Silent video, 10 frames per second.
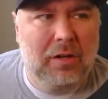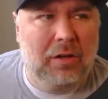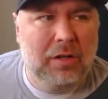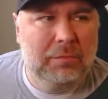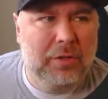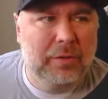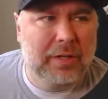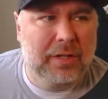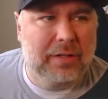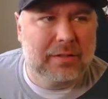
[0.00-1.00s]
All I'm
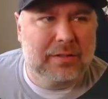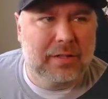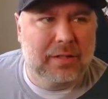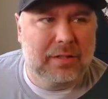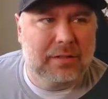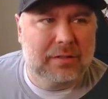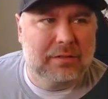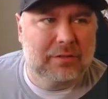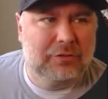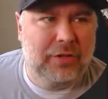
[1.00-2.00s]
doing is
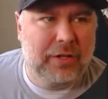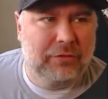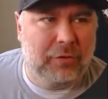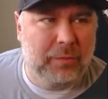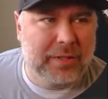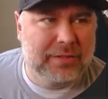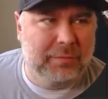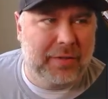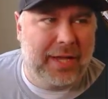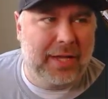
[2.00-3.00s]
transforming
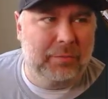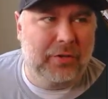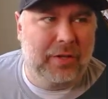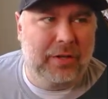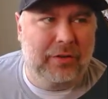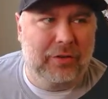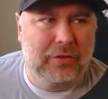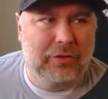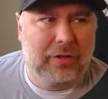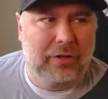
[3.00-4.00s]
some names here
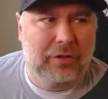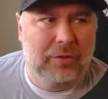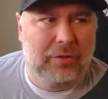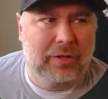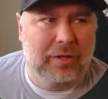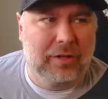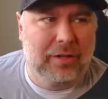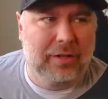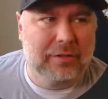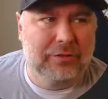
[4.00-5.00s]
using a
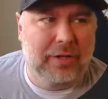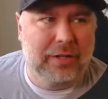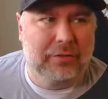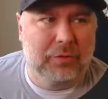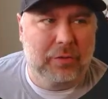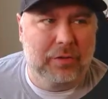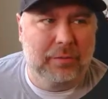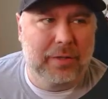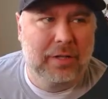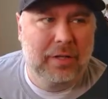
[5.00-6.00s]
util and a
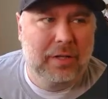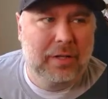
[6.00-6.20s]
transform, and